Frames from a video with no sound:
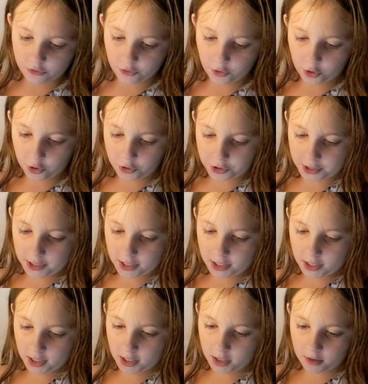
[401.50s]

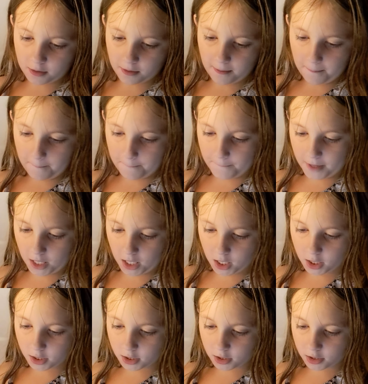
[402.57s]
Thirty
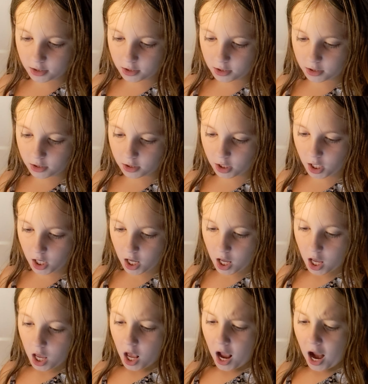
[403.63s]
minutes.
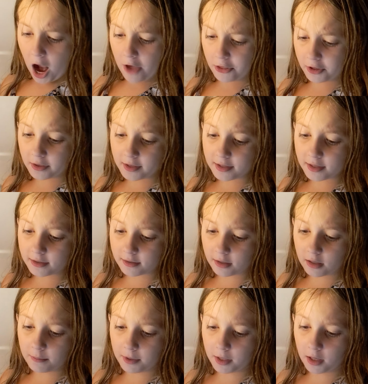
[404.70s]
I think this is
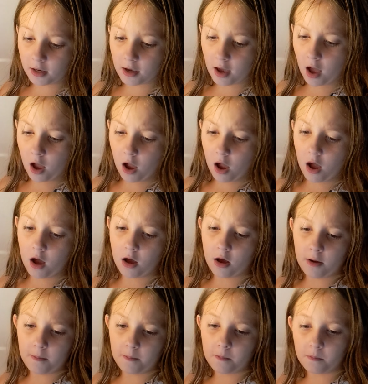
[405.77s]
gonna be
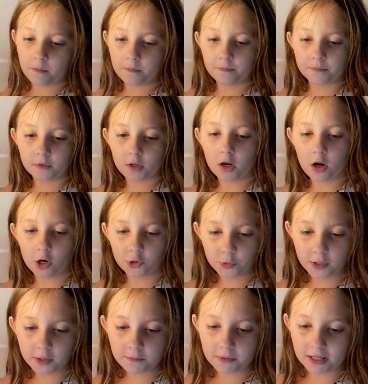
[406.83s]
um, a hard
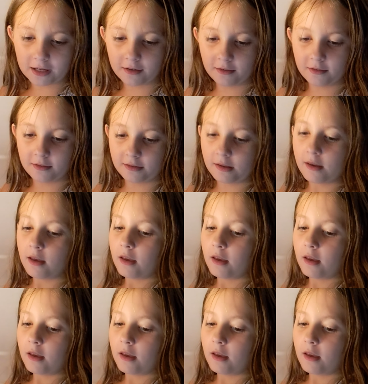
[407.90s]
one because